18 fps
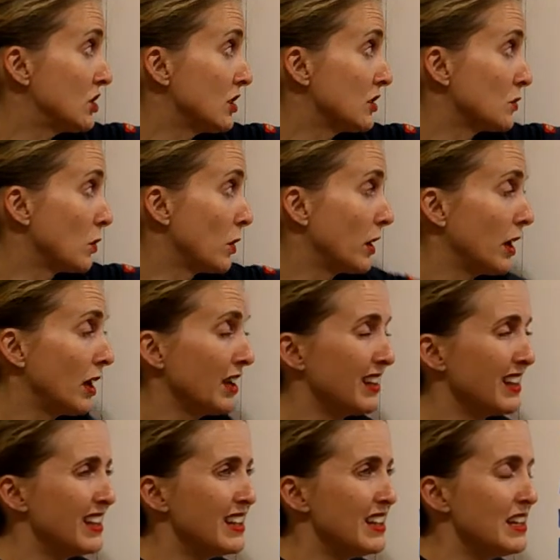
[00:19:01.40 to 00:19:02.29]
is
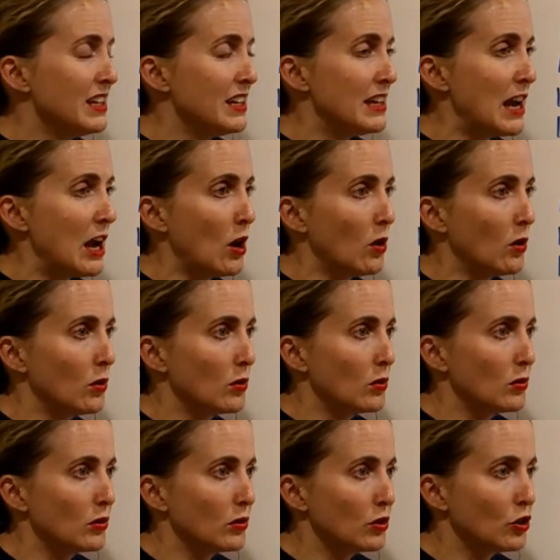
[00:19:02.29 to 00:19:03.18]
working.
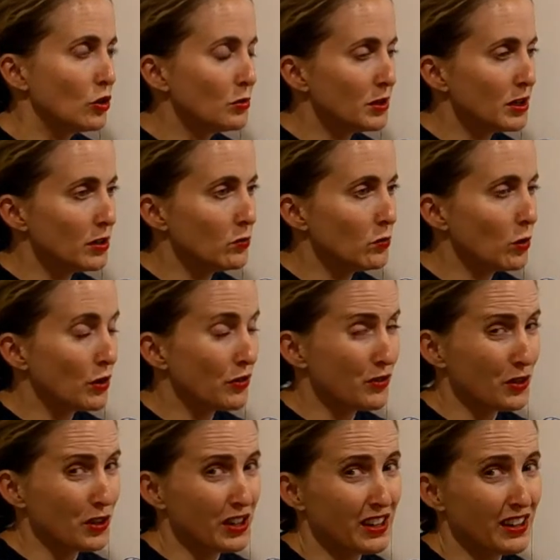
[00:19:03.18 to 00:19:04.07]
Now, coumadin,
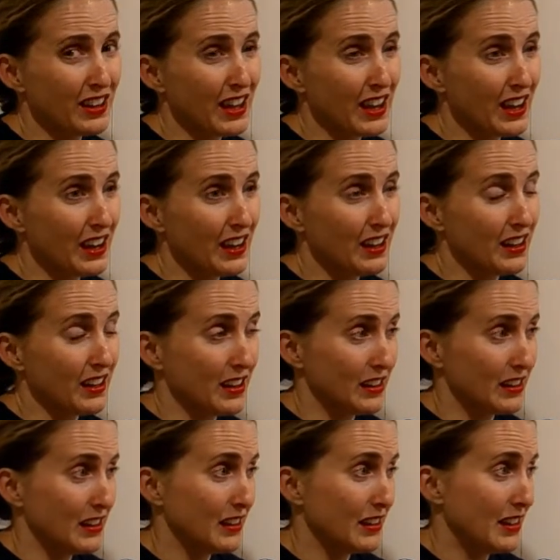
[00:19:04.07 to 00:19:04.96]
warfarin,
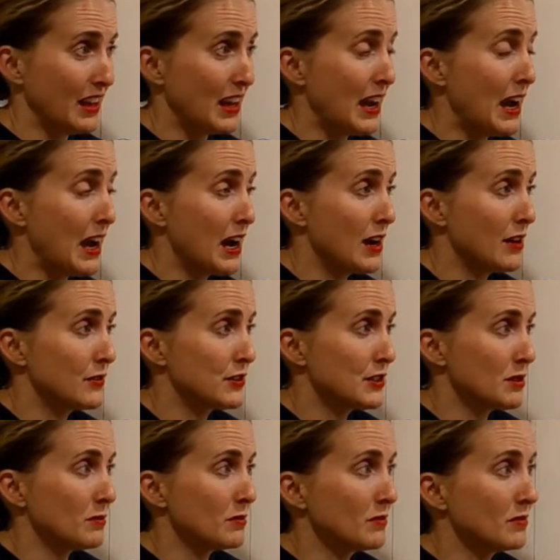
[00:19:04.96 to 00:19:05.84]
they have
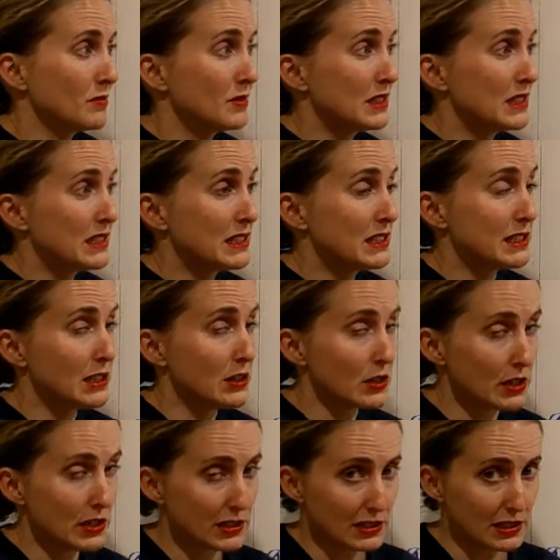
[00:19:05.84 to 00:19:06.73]
some
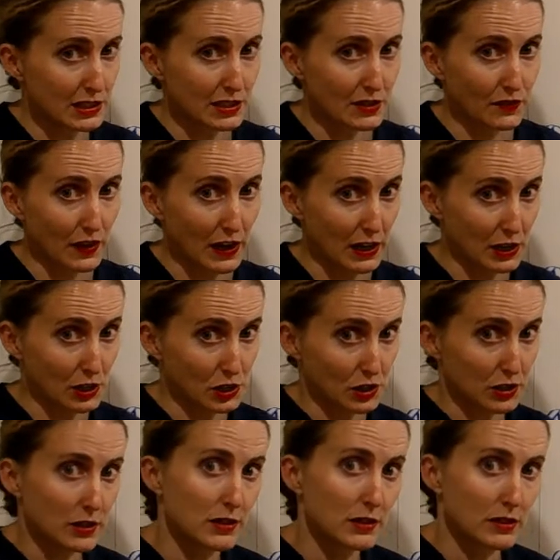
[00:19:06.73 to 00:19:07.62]
serious
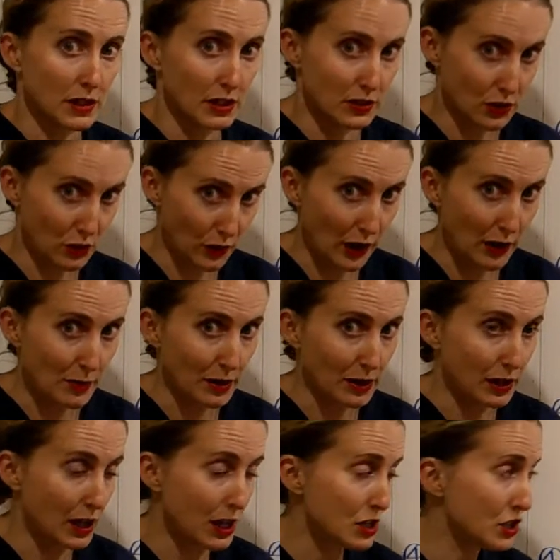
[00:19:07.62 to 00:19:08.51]
disadvantages. It's a great
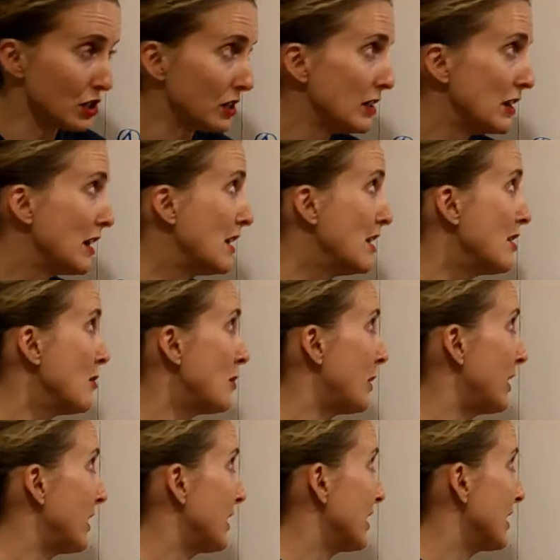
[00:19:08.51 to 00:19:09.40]
medication,
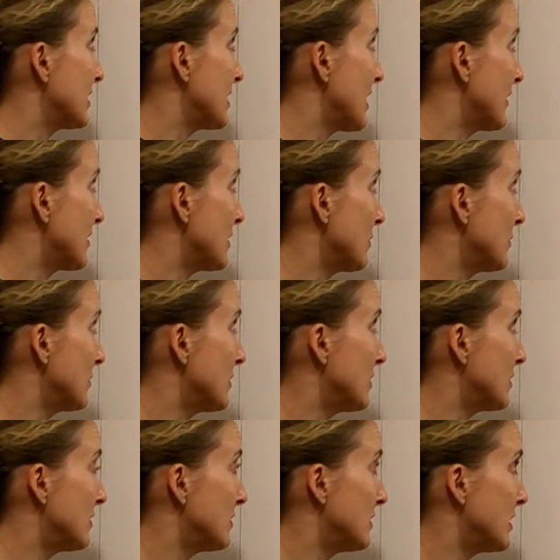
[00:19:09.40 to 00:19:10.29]
but it does have some
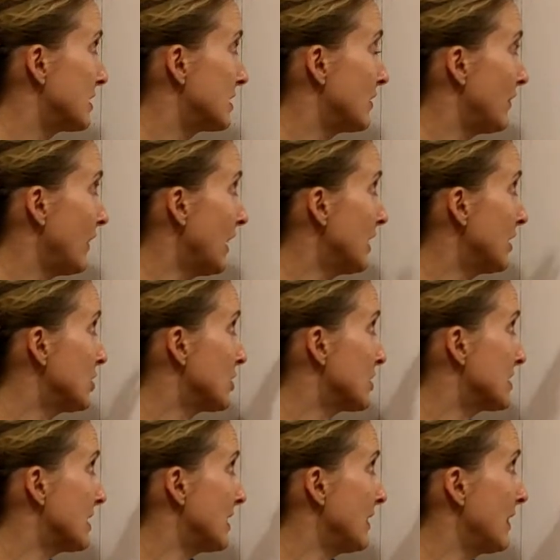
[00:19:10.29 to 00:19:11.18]

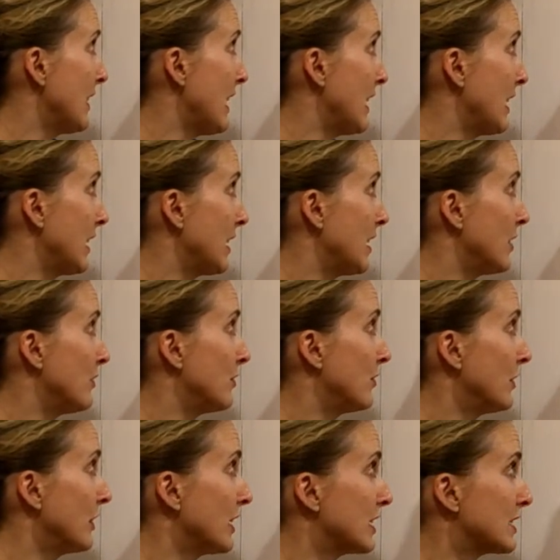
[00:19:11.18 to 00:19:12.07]
disadvantages in that it
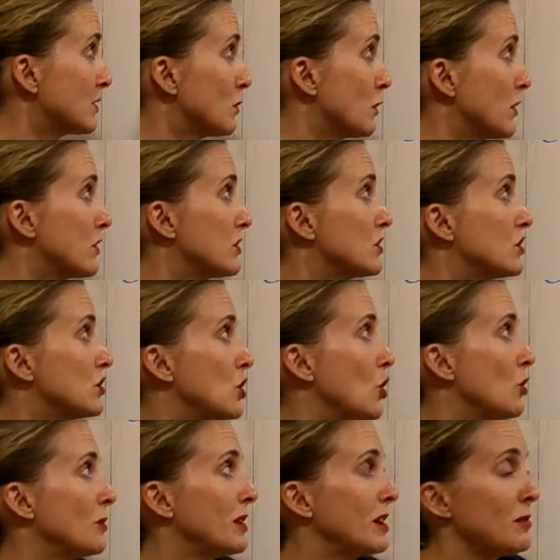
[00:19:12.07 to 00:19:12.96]
conflicts with
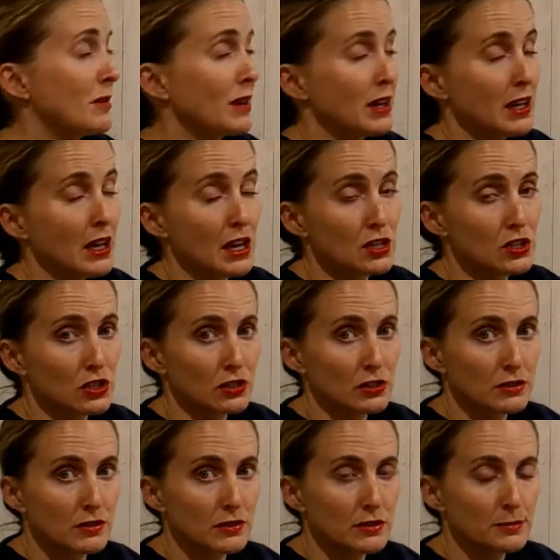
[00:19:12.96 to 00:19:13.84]
so many
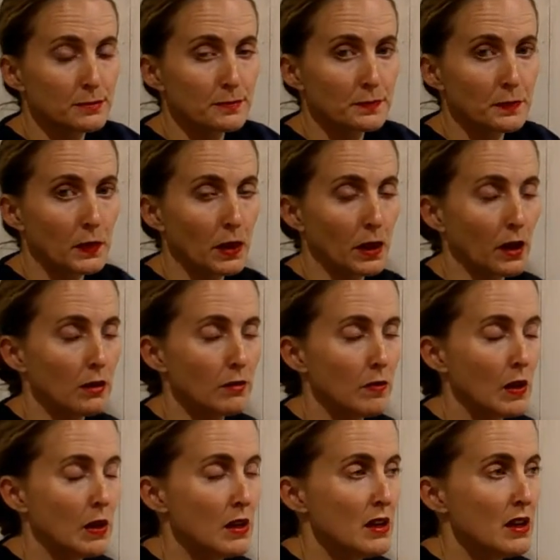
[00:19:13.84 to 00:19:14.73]
medications.
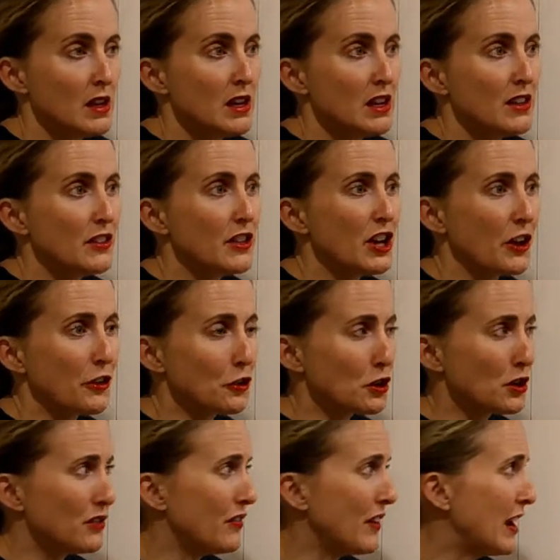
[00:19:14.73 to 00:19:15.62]
Okay. The
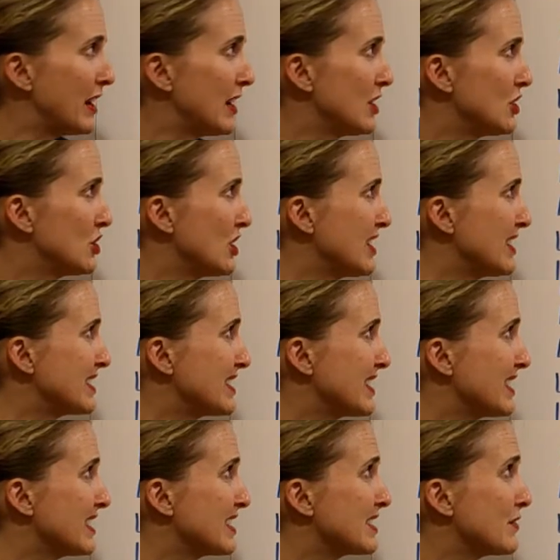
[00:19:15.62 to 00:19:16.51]
other advantage is
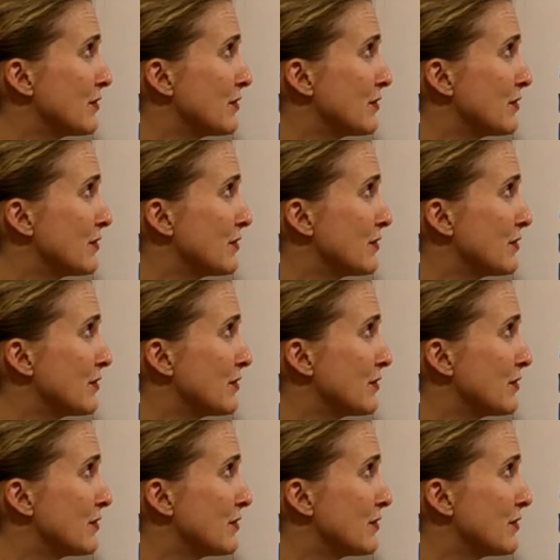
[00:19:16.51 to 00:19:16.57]
that